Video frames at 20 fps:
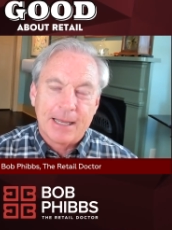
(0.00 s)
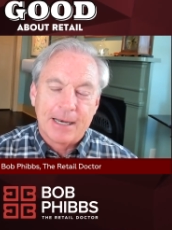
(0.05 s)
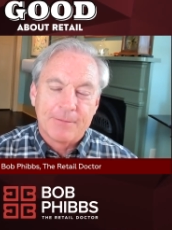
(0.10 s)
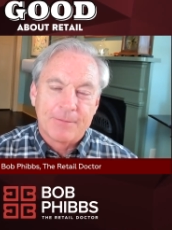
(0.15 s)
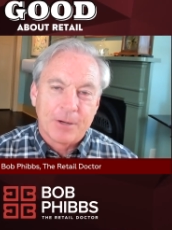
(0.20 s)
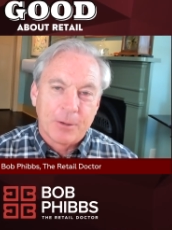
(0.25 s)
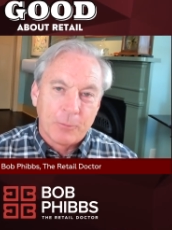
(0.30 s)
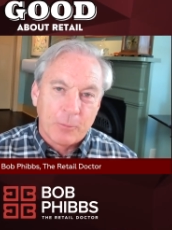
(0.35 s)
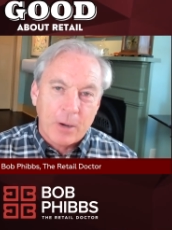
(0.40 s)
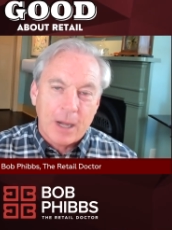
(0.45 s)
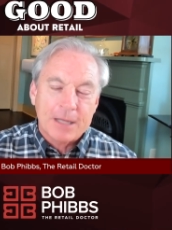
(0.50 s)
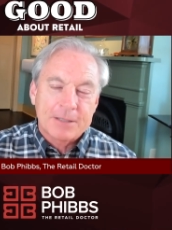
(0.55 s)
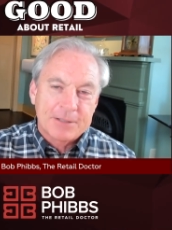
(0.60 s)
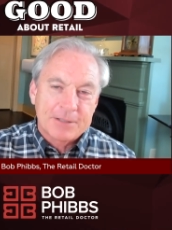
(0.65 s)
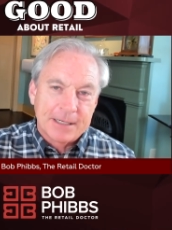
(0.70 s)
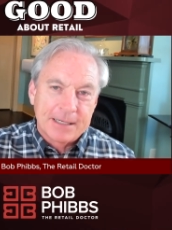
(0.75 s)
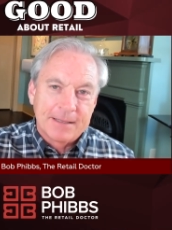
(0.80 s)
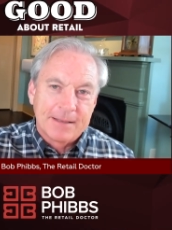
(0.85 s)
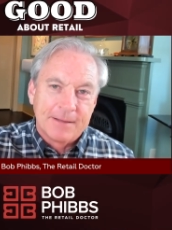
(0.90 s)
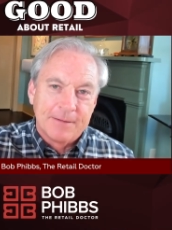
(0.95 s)
And if you're
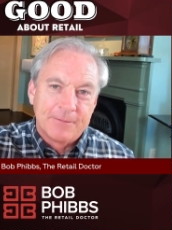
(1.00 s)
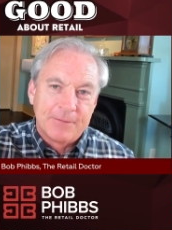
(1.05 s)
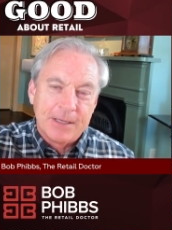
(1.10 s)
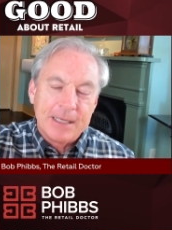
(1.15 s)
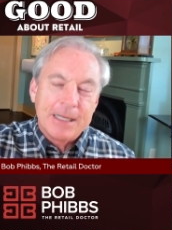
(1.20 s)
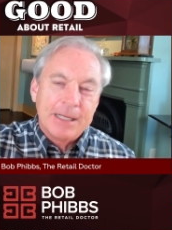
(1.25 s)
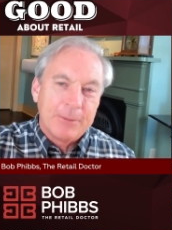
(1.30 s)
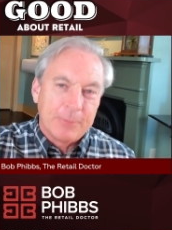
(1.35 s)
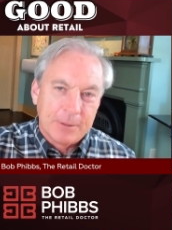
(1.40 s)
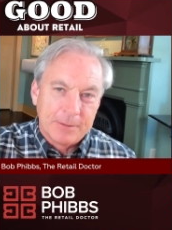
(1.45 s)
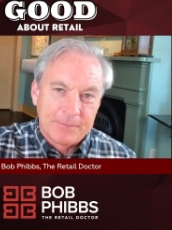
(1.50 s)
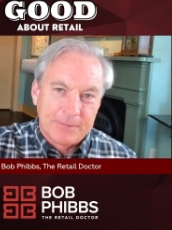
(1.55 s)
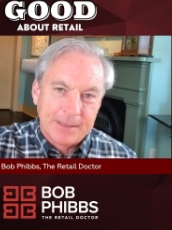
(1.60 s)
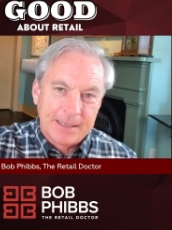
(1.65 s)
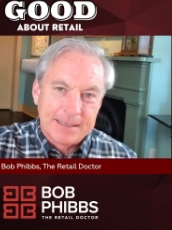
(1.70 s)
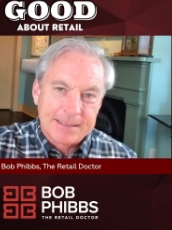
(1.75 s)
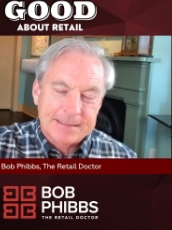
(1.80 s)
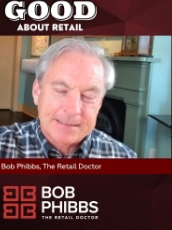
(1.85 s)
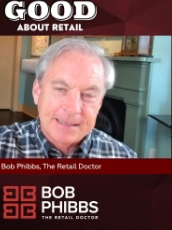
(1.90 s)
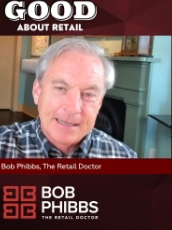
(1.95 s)
watching the video of
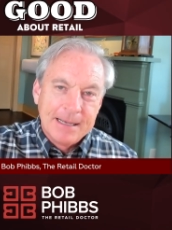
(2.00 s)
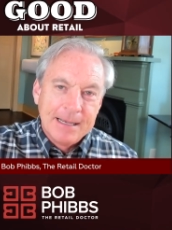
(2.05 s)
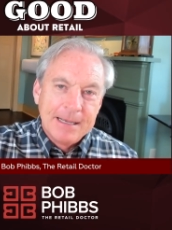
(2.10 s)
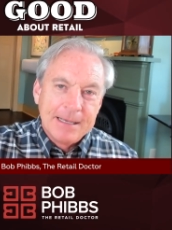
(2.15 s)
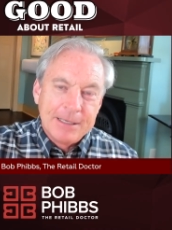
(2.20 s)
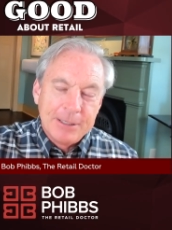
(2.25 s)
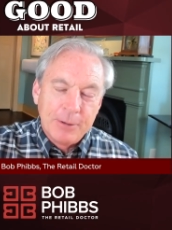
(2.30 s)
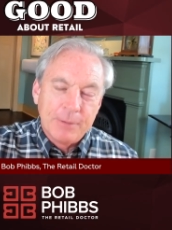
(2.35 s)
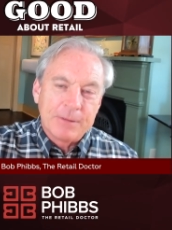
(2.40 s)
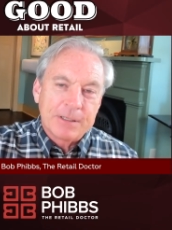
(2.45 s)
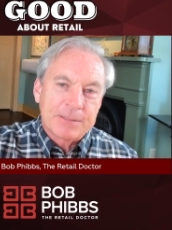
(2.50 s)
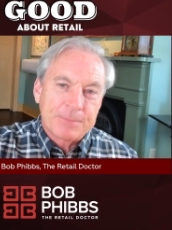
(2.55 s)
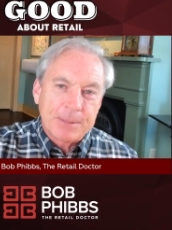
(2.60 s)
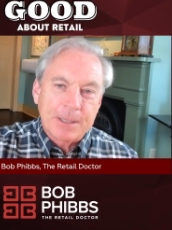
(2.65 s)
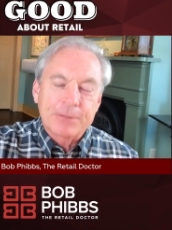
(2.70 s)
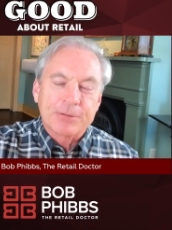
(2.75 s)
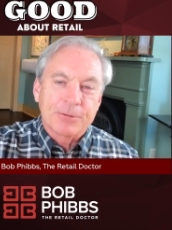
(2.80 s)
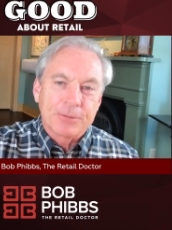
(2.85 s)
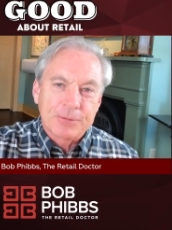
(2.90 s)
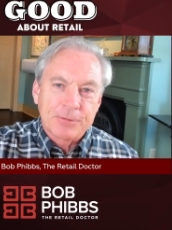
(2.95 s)
this, you have a
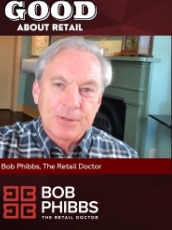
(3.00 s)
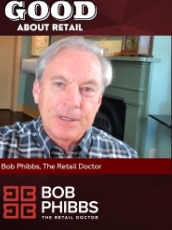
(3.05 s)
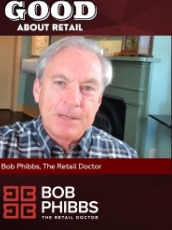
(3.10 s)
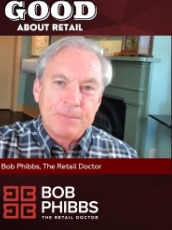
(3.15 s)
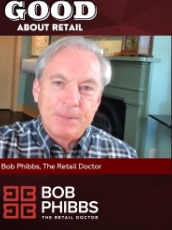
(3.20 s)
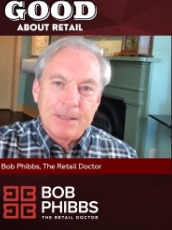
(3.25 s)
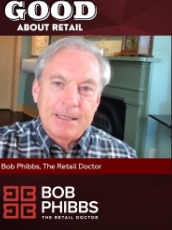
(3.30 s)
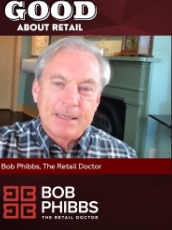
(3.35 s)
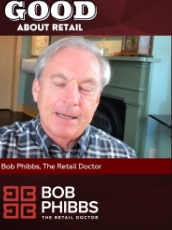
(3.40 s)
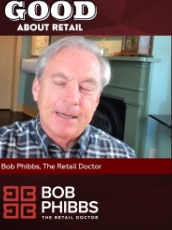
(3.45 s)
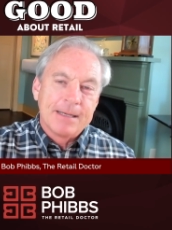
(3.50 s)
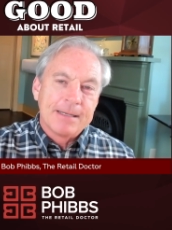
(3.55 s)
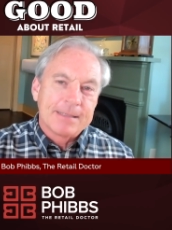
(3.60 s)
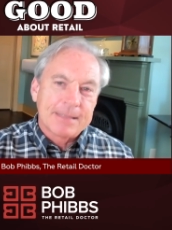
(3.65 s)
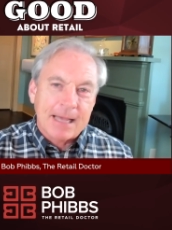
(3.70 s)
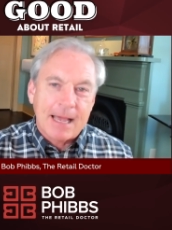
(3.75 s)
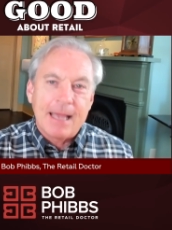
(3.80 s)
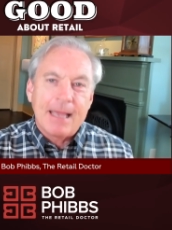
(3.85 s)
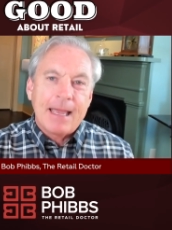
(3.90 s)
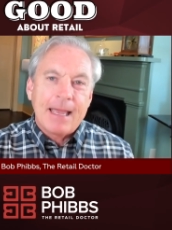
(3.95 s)
special treat
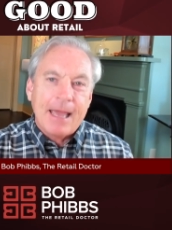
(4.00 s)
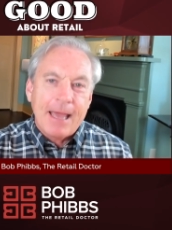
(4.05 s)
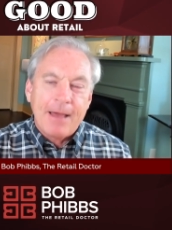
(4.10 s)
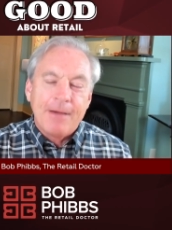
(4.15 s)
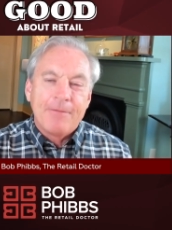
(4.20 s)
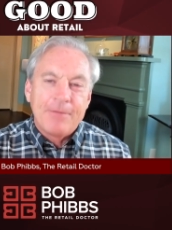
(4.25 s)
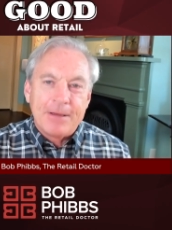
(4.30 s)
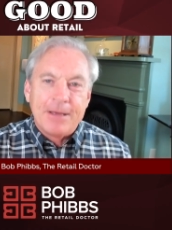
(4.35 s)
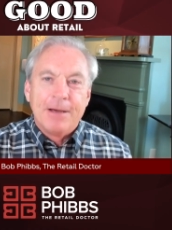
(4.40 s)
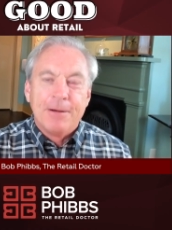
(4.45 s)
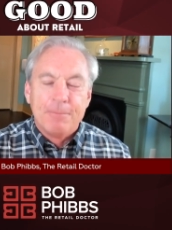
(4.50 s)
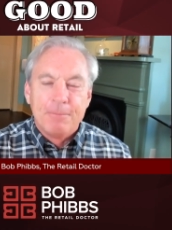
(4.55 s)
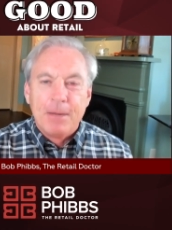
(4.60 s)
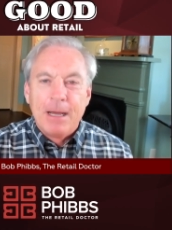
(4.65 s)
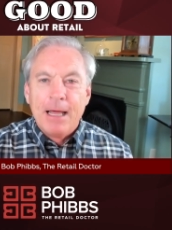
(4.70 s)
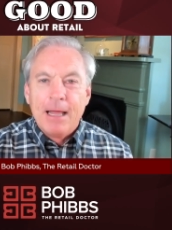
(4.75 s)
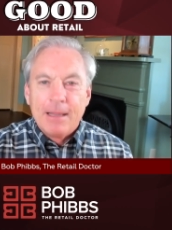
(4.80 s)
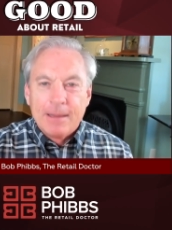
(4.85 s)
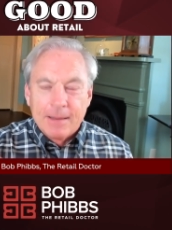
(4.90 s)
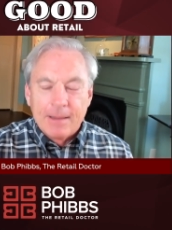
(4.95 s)
because I have him
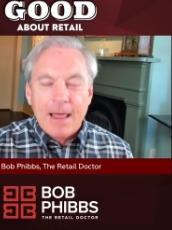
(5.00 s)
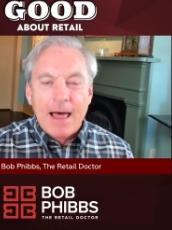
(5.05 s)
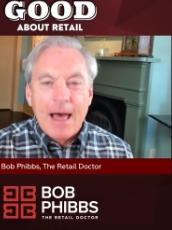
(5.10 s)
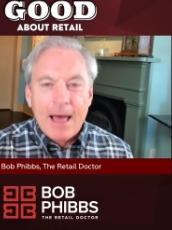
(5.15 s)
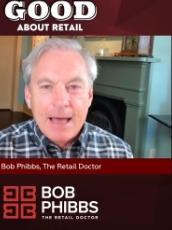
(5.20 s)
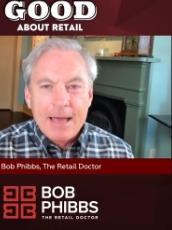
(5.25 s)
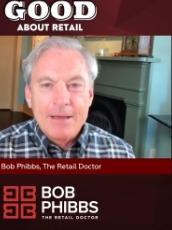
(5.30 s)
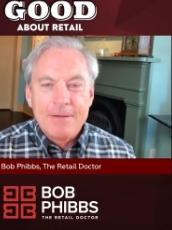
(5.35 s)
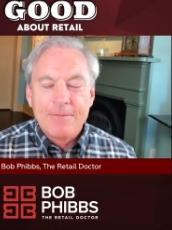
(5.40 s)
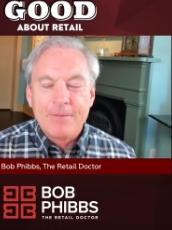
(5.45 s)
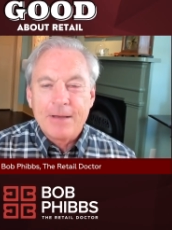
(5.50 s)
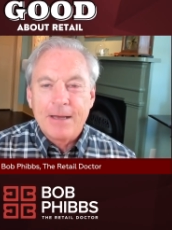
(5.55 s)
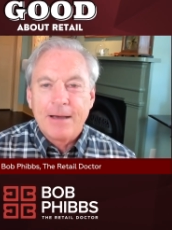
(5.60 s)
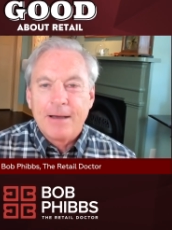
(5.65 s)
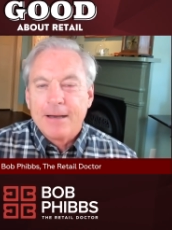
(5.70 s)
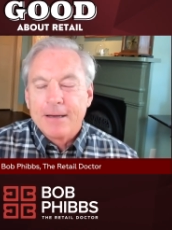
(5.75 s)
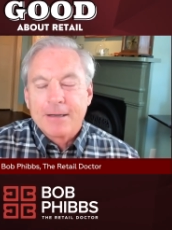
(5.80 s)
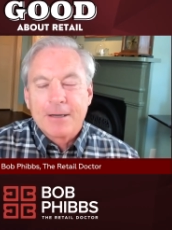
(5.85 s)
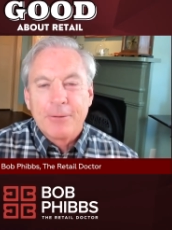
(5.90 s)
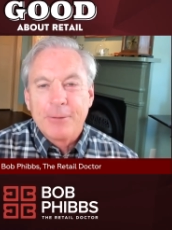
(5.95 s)
live
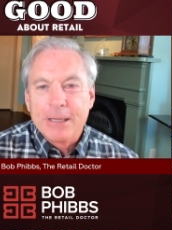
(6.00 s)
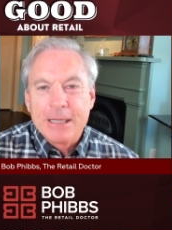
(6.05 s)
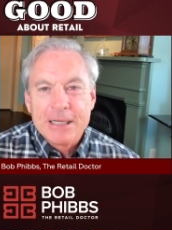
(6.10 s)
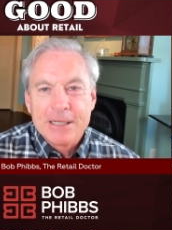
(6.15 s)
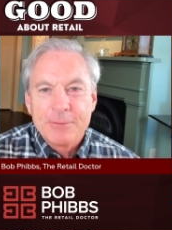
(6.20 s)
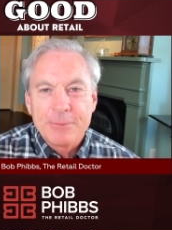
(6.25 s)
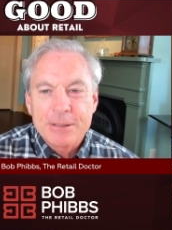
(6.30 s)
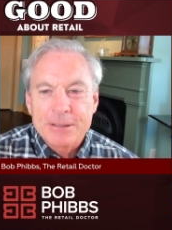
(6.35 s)
uh, going into